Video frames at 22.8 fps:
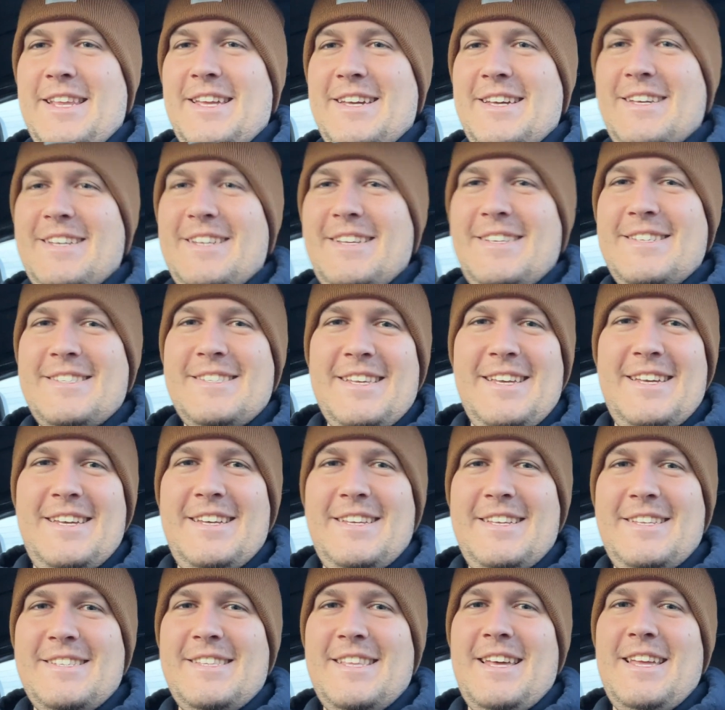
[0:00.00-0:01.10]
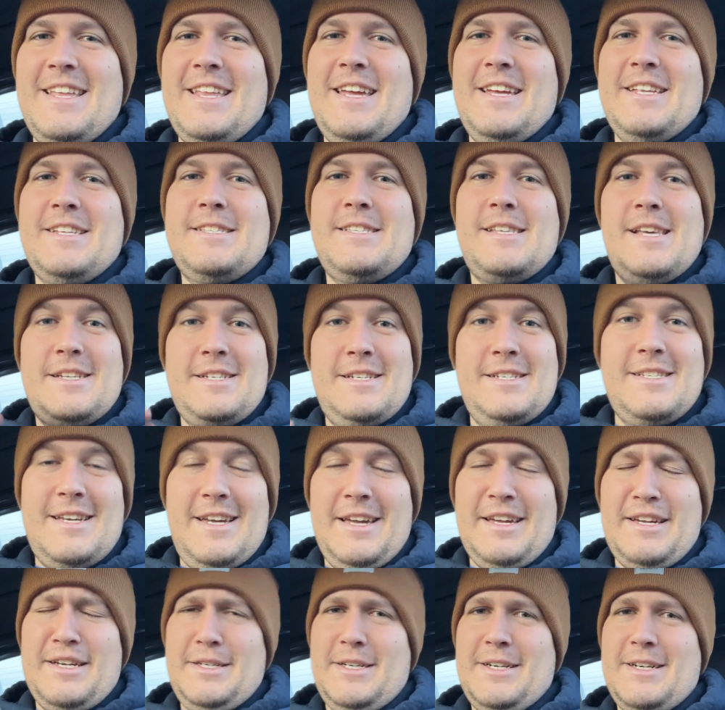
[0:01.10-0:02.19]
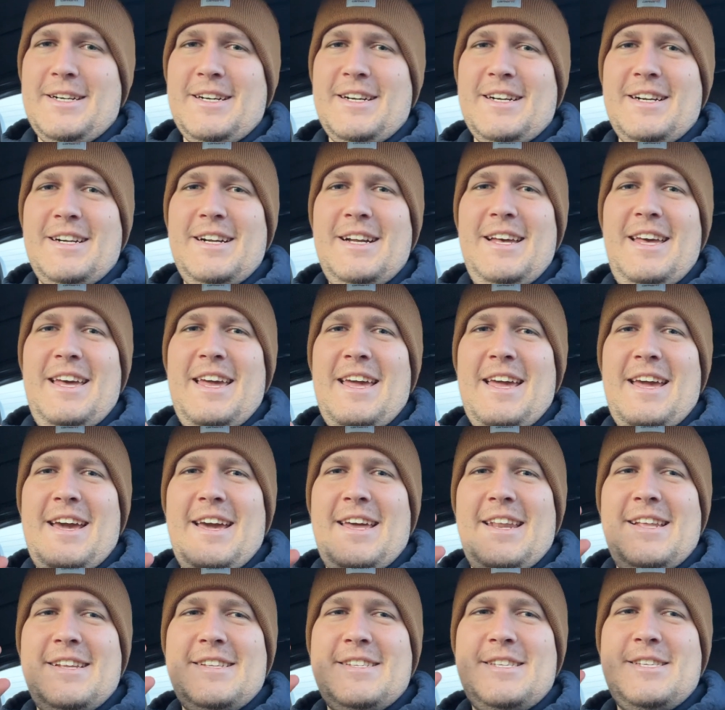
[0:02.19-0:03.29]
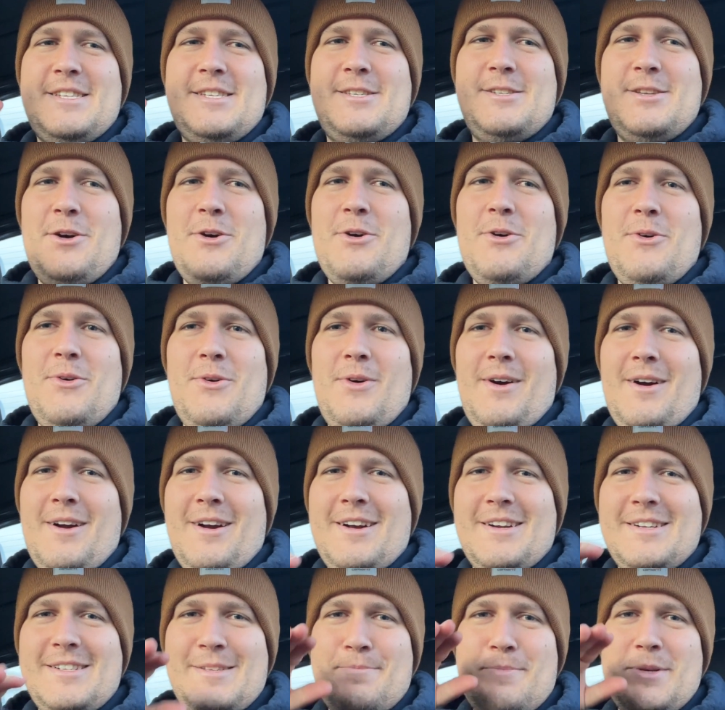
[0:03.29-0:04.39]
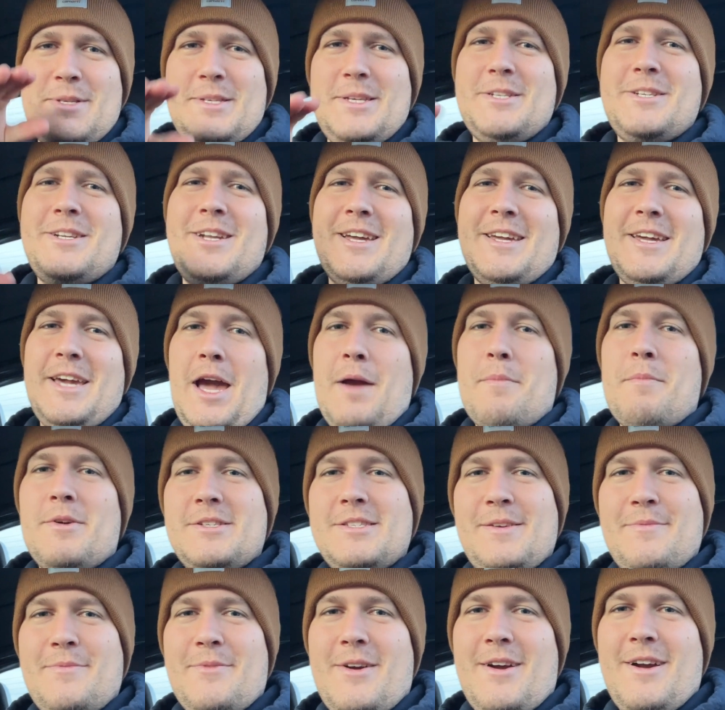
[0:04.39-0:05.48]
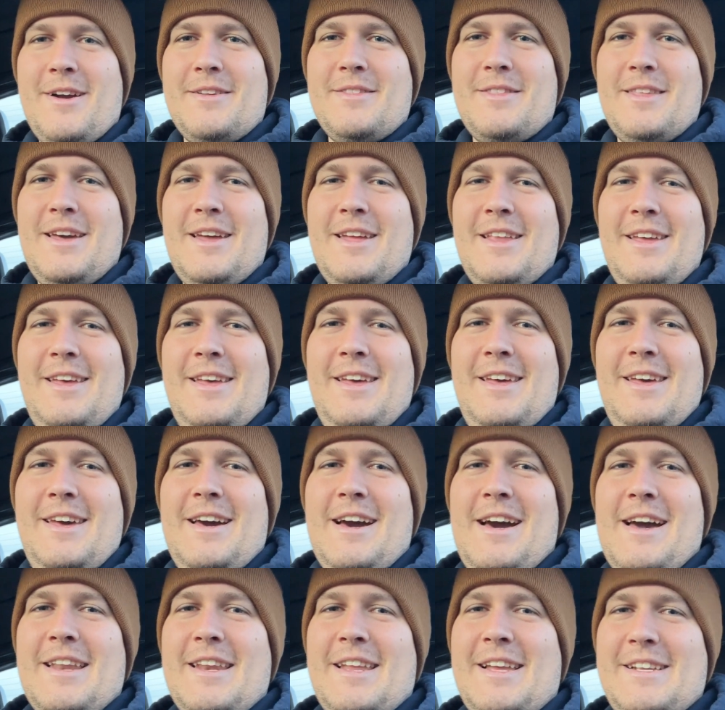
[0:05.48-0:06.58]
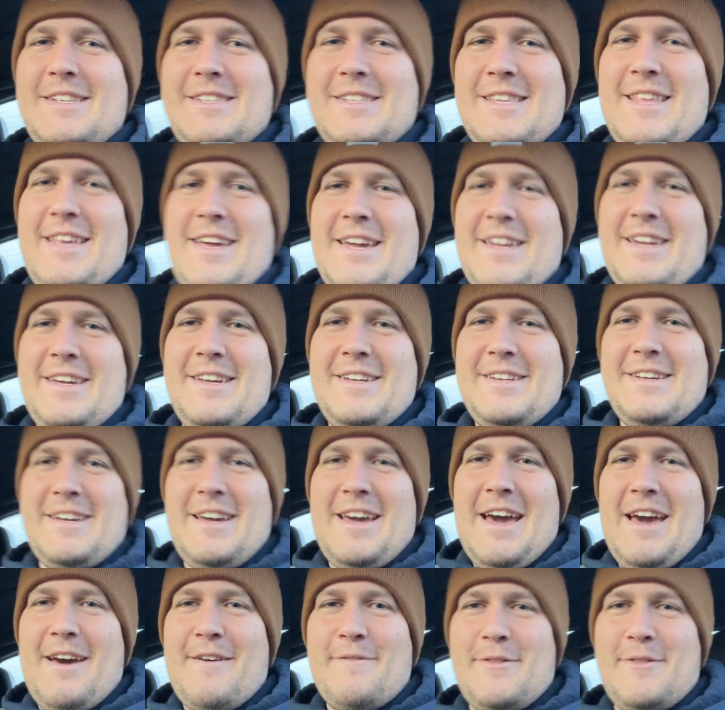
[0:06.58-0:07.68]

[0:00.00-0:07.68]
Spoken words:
is that it's such a tight car and it's so hard to position a camera somewhere that I need to like have